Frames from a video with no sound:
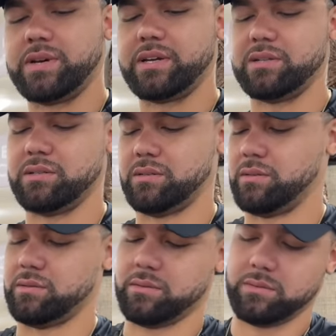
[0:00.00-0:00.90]
So I can
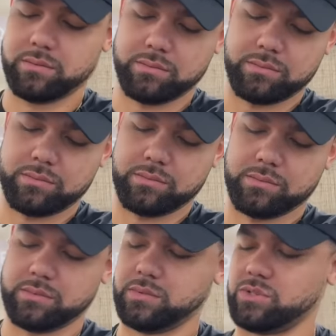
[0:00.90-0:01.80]

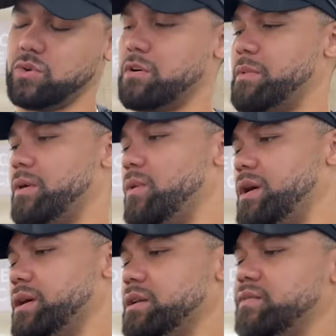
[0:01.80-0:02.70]
store my
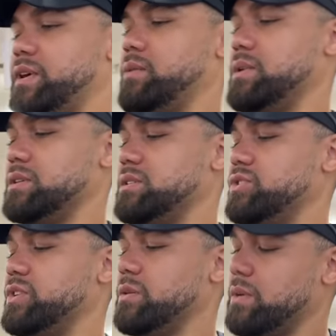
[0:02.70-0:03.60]
wine if I was to
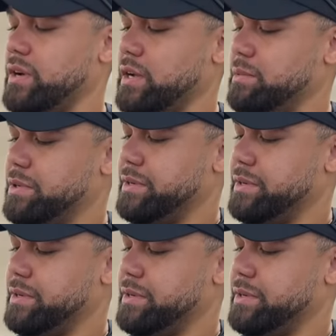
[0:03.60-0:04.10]
drink wine.